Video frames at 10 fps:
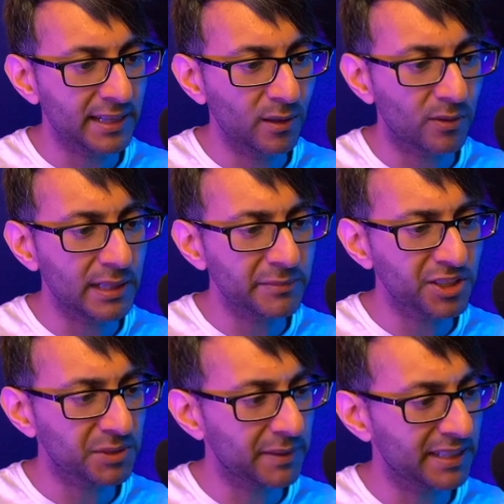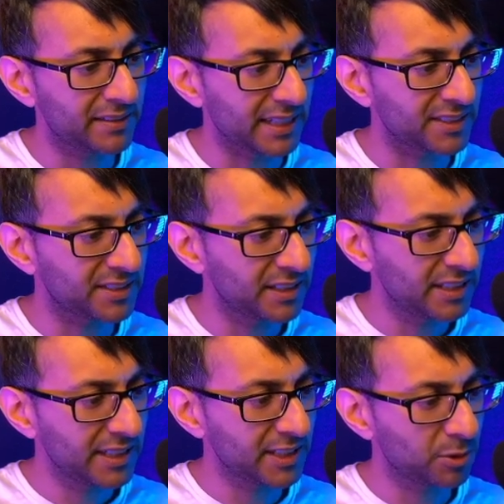Look, let me just make this
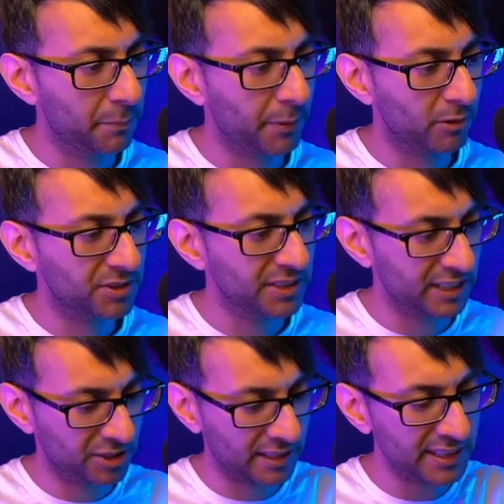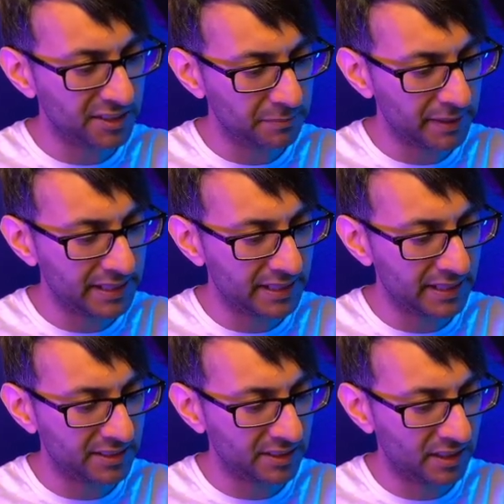into a box section. Let's make
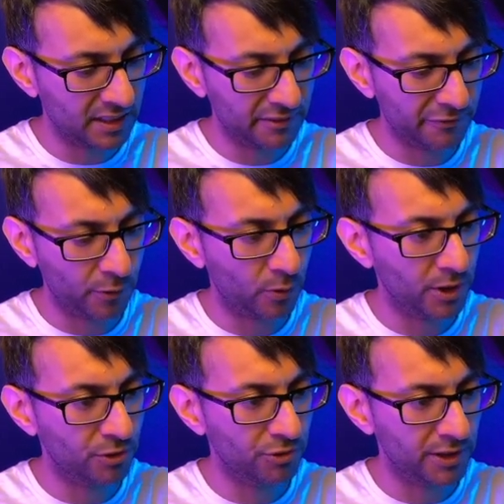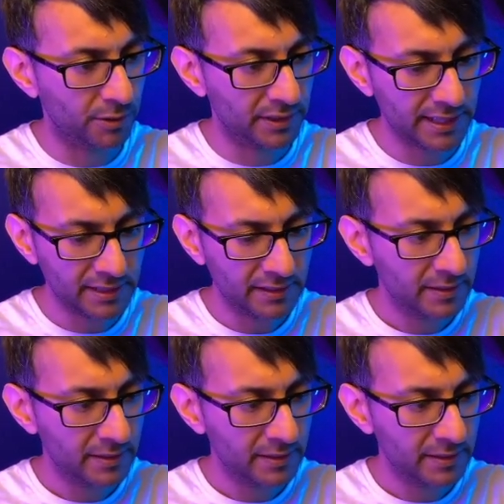it uh, 400, okay?